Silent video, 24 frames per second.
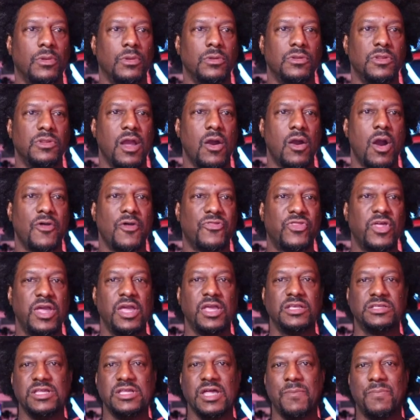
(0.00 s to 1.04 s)
there are
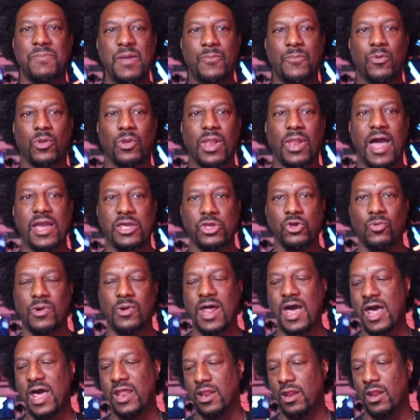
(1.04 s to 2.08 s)
things that people like you and
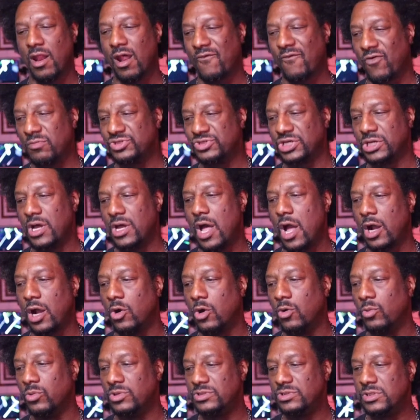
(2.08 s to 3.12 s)
I that are from
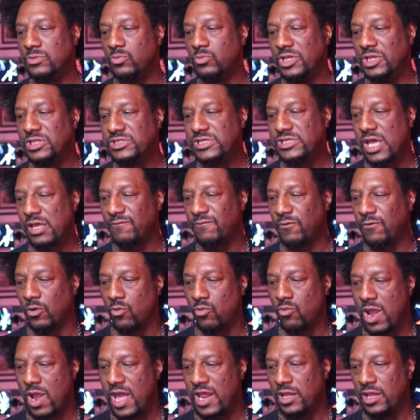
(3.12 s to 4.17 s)
Chicago, we take for
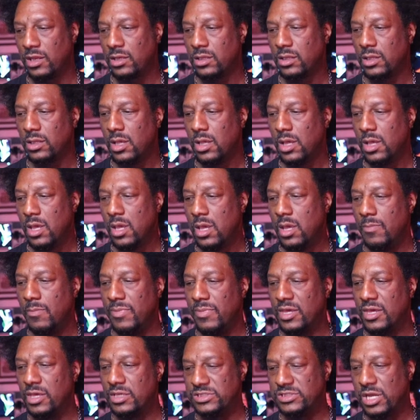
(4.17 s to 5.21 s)
granted,
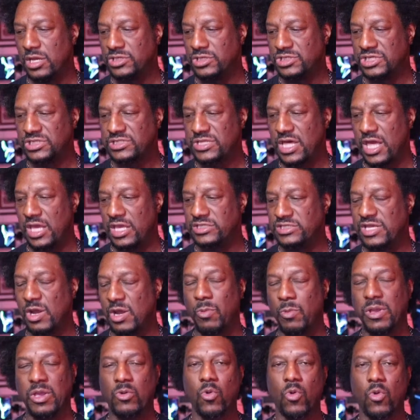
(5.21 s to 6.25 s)
because they're just things that
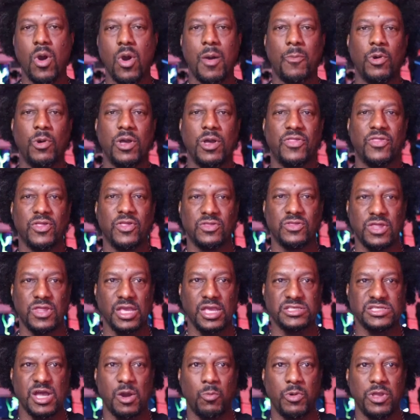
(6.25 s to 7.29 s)
we grew up with and things
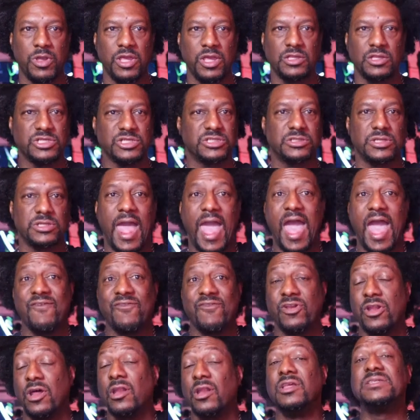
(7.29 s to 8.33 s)
that we just have
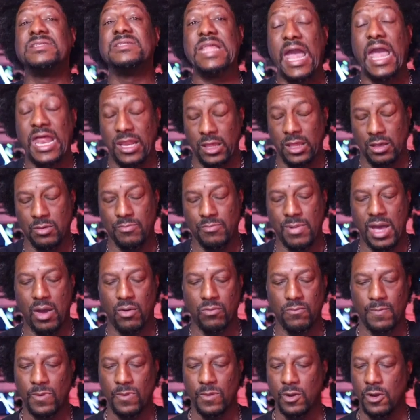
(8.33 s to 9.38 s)
an understanding about.
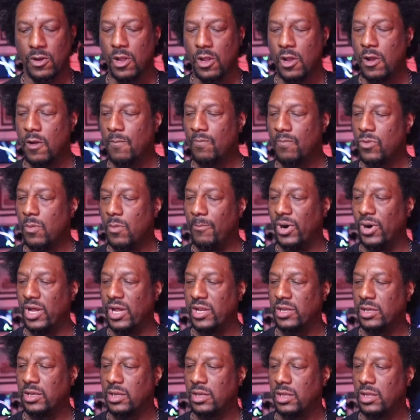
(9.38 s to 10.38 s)
Mm-hmm. But